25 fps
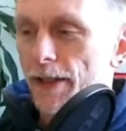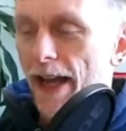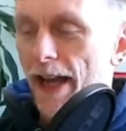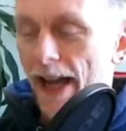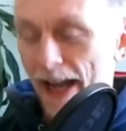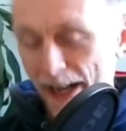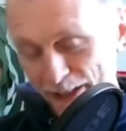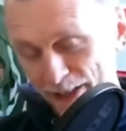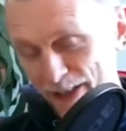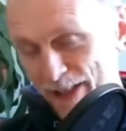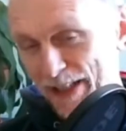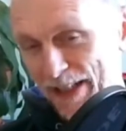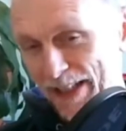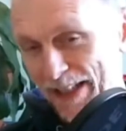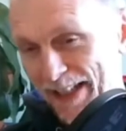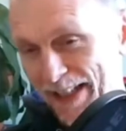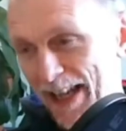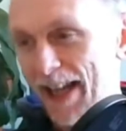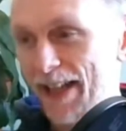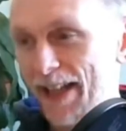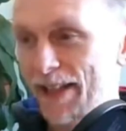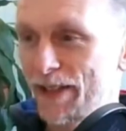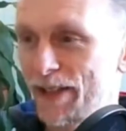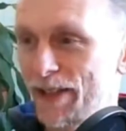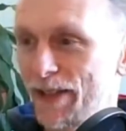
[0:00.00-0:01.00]
actually
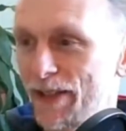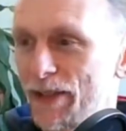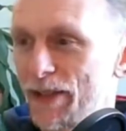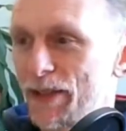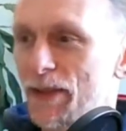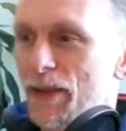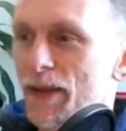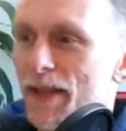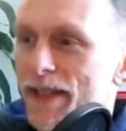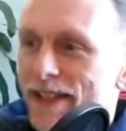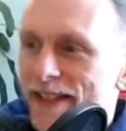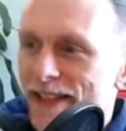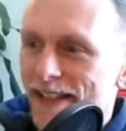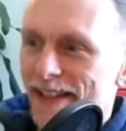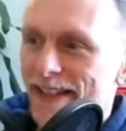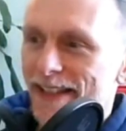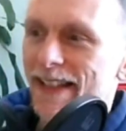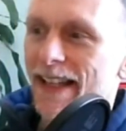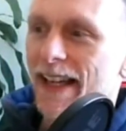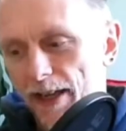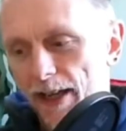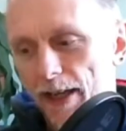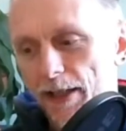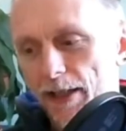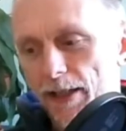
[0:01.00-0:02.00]
answer your question,
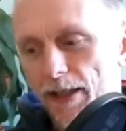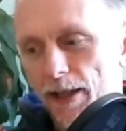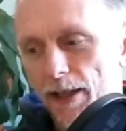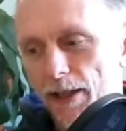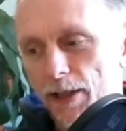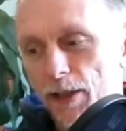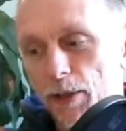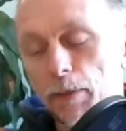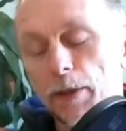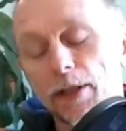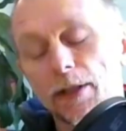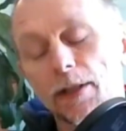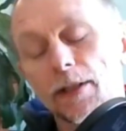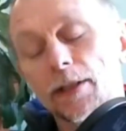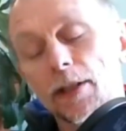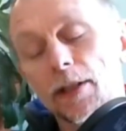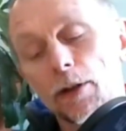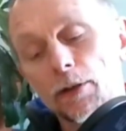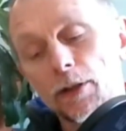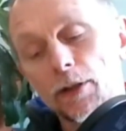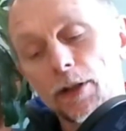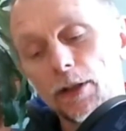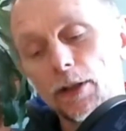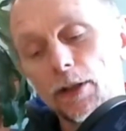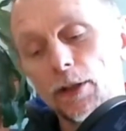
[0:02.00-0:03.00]
as a business
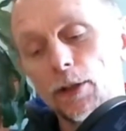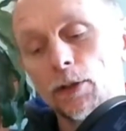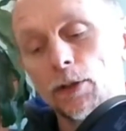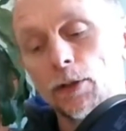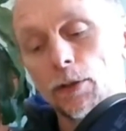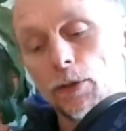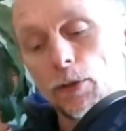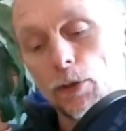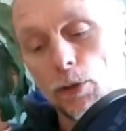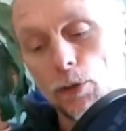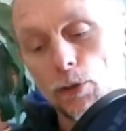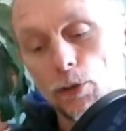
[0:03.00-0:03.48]
owner, you'll